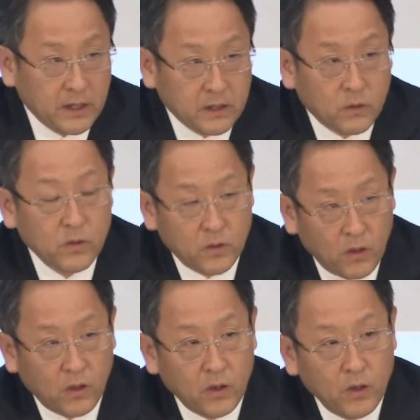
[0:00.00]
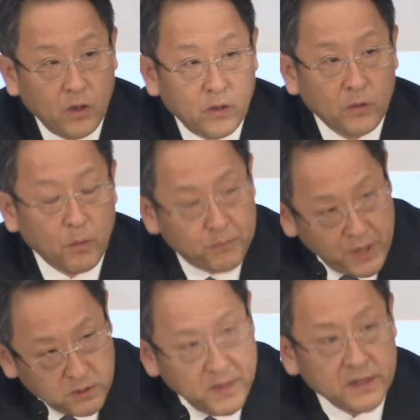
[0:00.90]
changed most
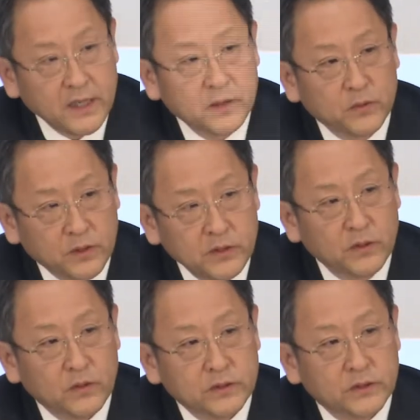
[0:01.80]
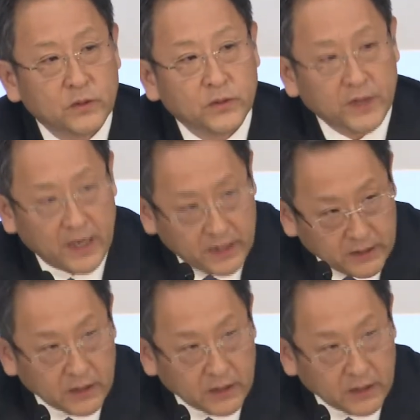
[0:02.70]
uh, compared with uh,